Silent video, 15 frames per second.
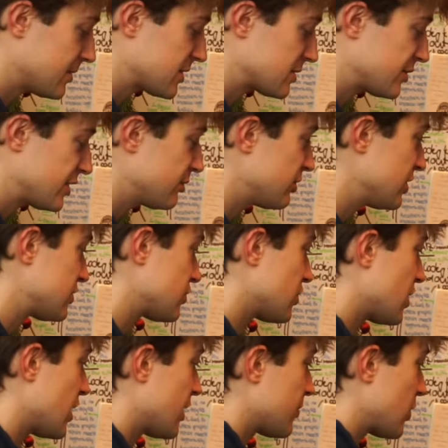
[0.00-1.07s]
me a bit, or
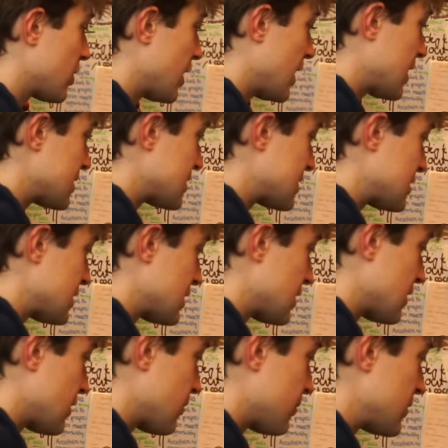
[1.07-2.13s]
I'm gonna ask
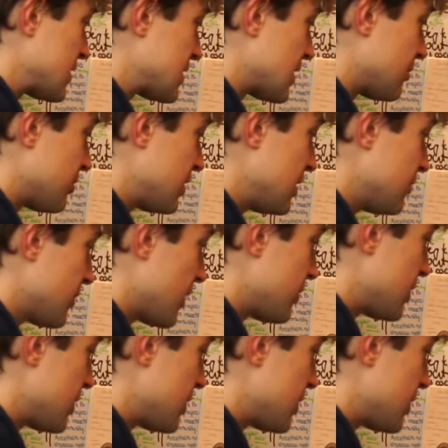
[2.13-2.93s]
Mr. B, maybe he